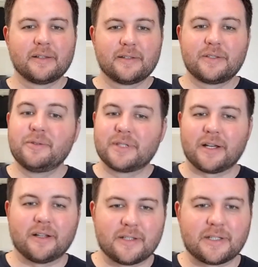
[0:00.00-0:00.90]

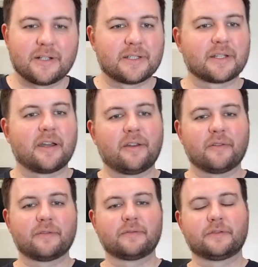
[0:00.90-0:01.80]
Tucson starts to kind
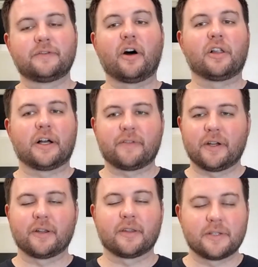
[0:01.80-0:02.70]
of fall off
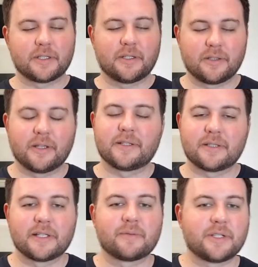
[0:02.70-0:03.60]
here.
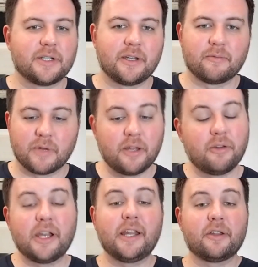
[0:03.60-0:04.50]
That's what you need. You
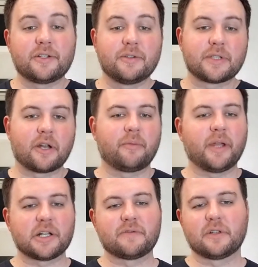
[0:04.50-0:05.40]
need either Tucson or
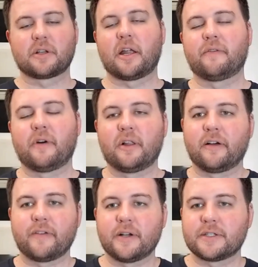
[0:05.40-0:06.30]
Bakersfield to kind of fall
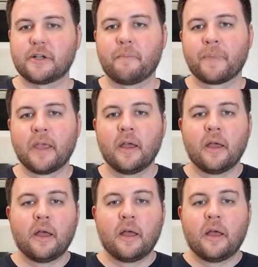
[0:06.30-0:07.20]
off here. So,
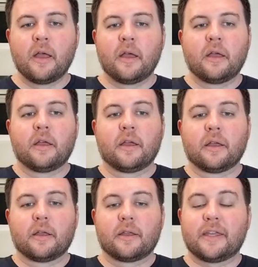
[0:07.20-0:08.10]

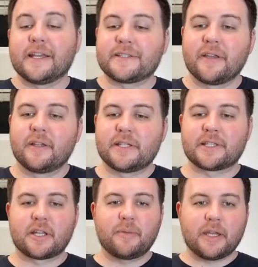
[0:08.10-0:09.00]
yes. So that's
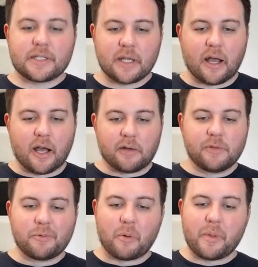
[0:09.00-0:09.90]
going to be it. We
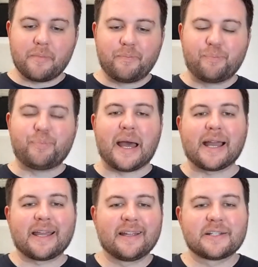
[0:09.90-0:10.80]
will be
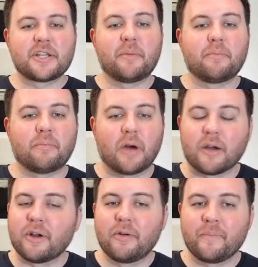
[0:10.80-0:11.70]
back
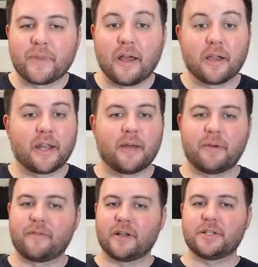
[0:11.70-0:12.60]
tomorrow. I'm going to have my
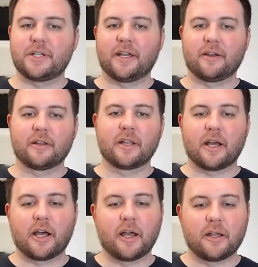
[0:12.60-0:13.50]
friend Jay
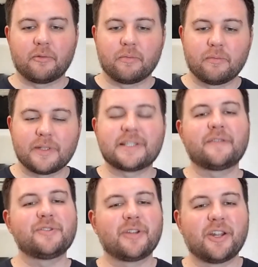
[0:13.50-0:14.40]
on. Instead of
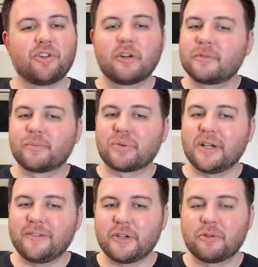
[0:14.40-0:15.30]
doing a normal
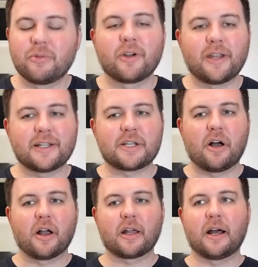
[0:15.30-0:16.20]
preview, we're going to
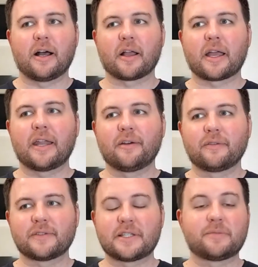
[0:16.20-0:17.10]
talk kind of,
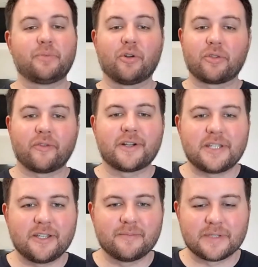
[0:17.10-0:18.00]
since both of our
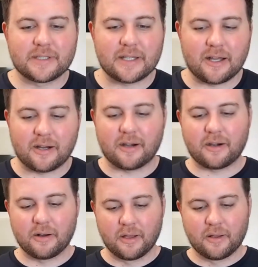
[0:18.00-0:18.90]
teams are